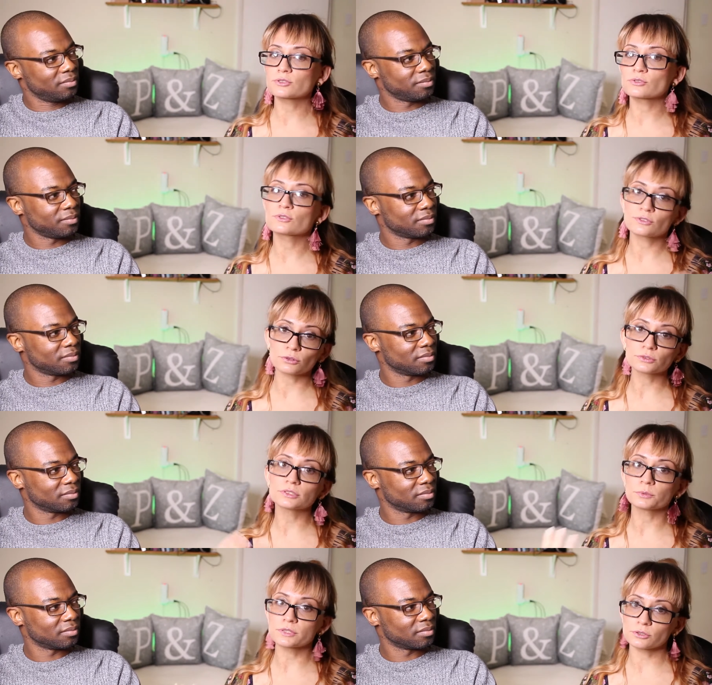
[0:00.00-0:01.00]
Speaker 1: choose
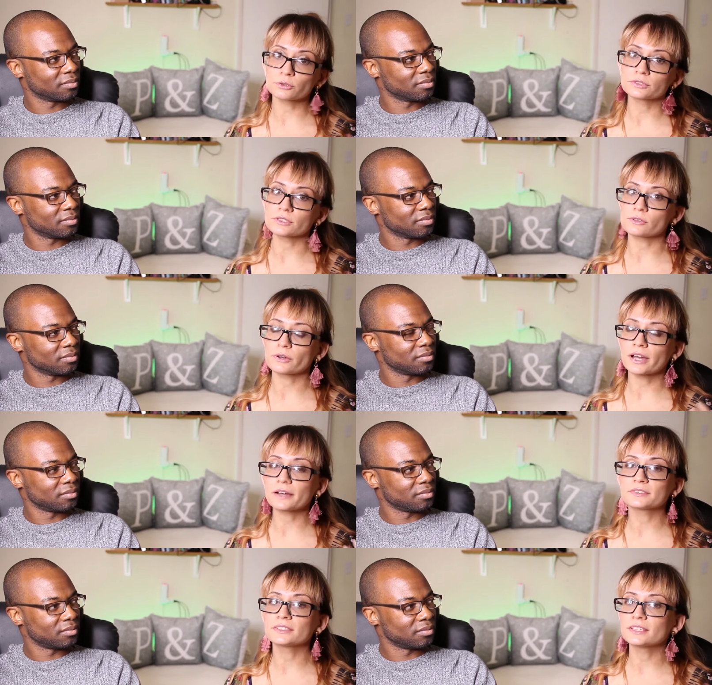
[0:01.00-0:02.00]
salty with salty. So I
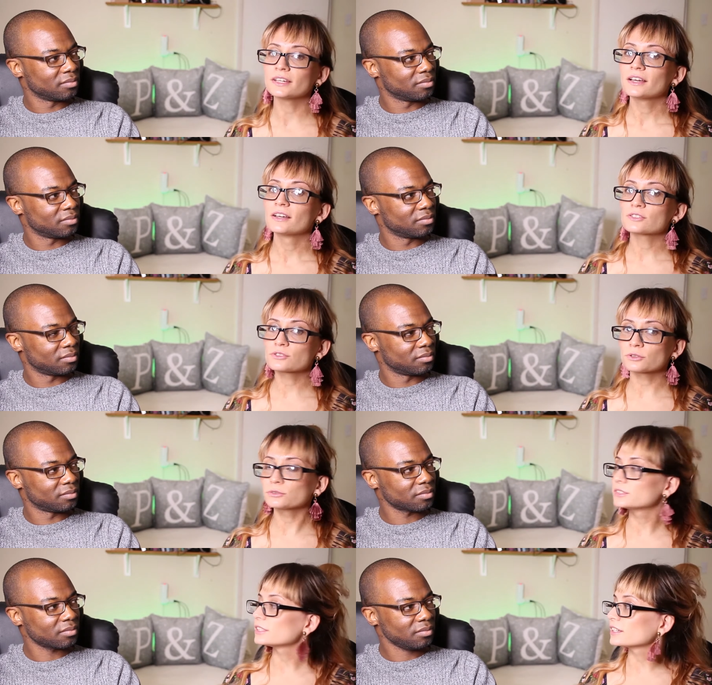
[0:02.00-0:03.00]
have the
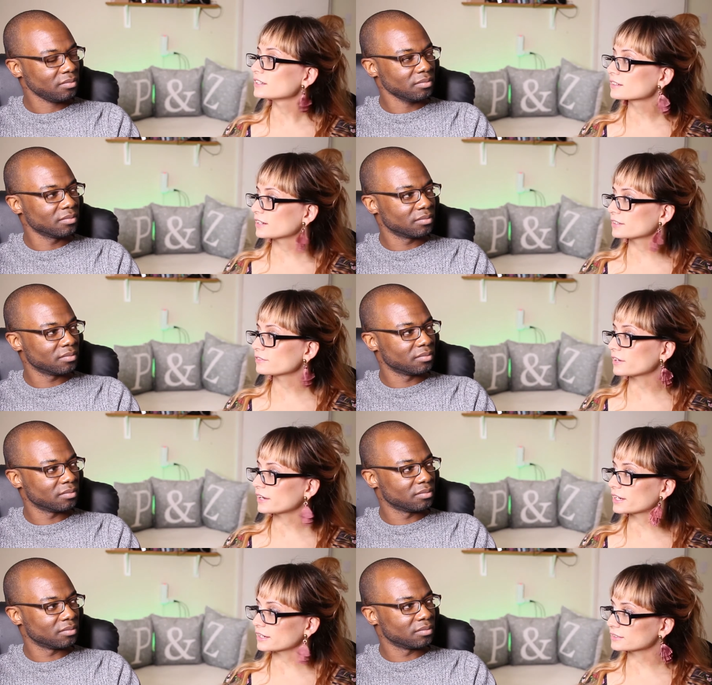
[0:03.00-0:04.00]
salty kind of
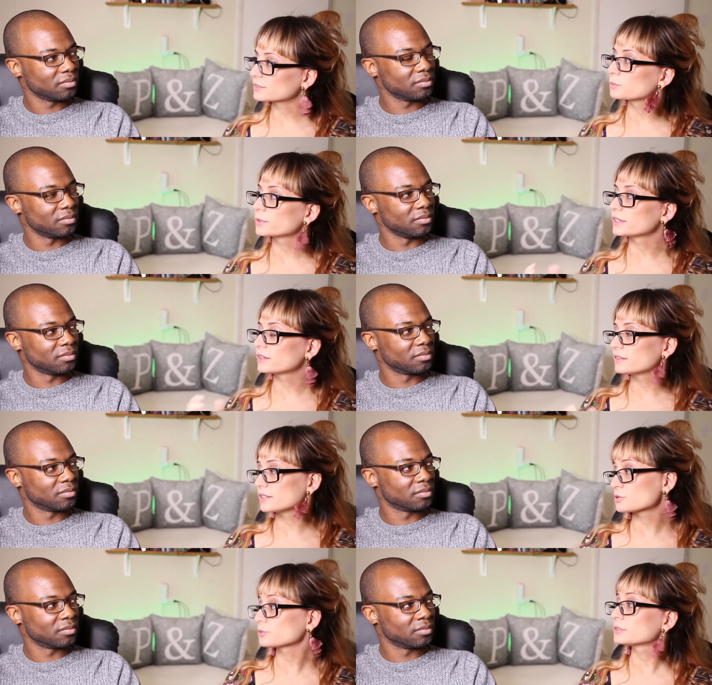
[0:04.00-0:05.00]
ayran with
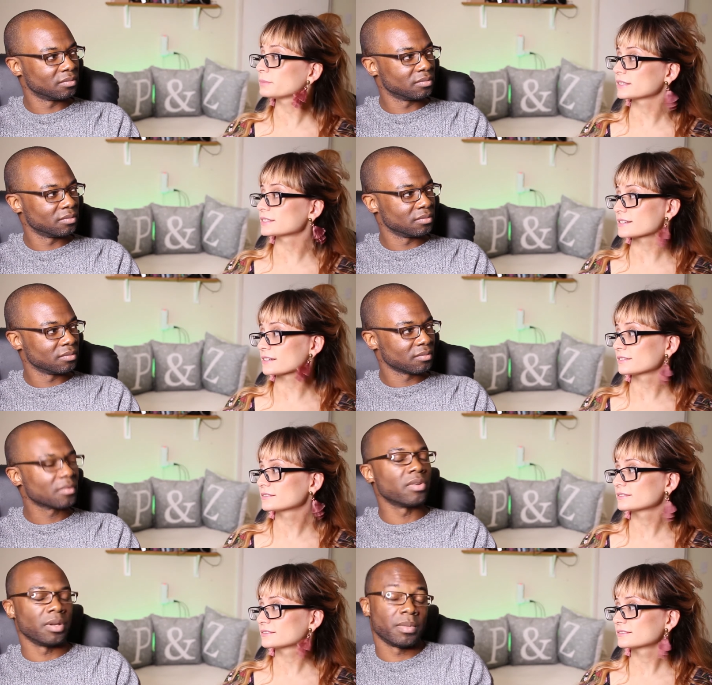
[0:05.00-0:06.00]
the salty banitsa.
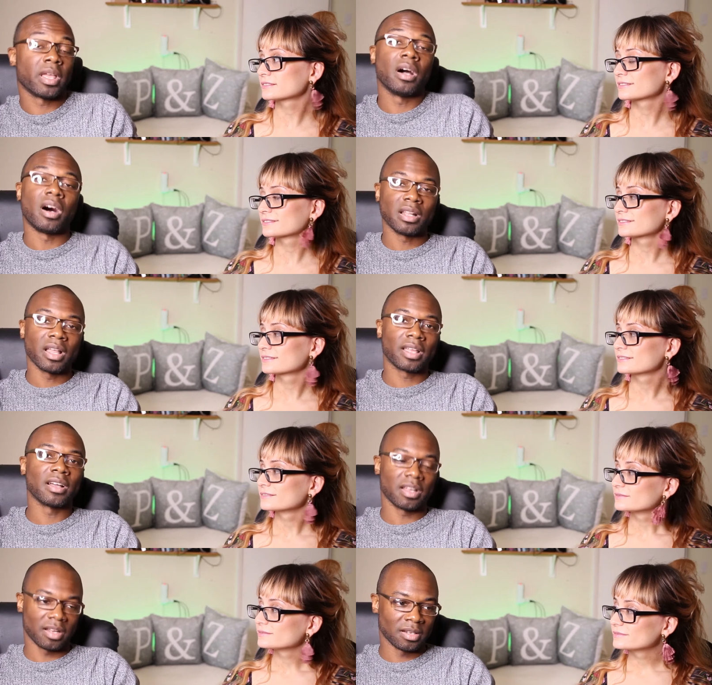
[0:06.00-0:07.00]
Speaker 2: All right, yeah, I like
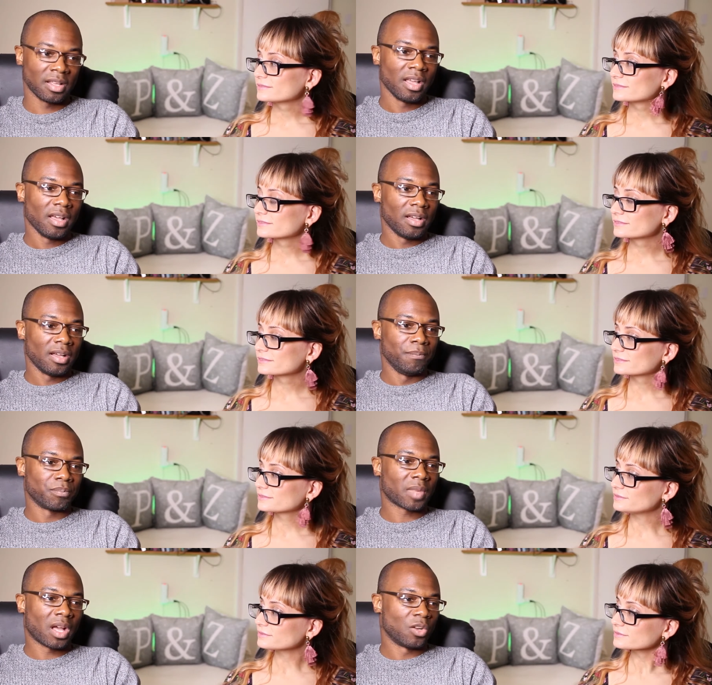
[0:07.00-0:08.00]
ayran. Um, I